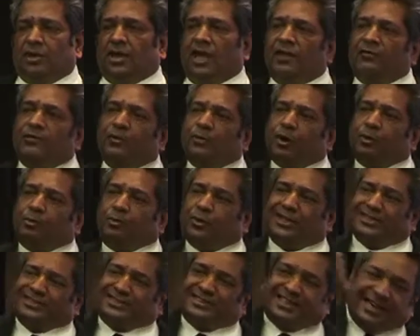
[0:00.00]
If you were to
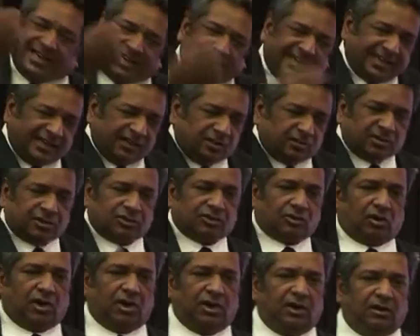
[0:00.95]
put a seed into the
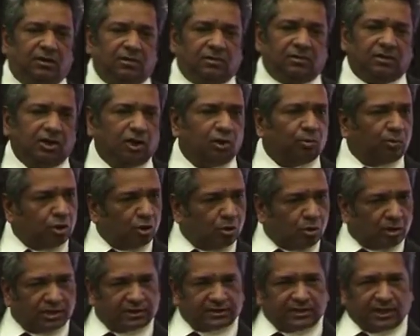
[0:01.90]
soil, you would
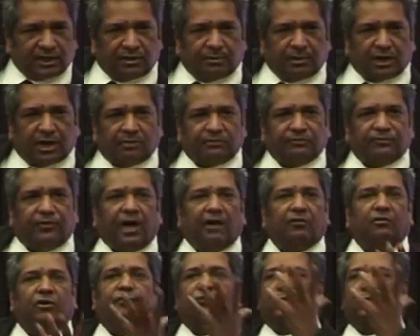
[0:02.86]
notice that it becomes flower,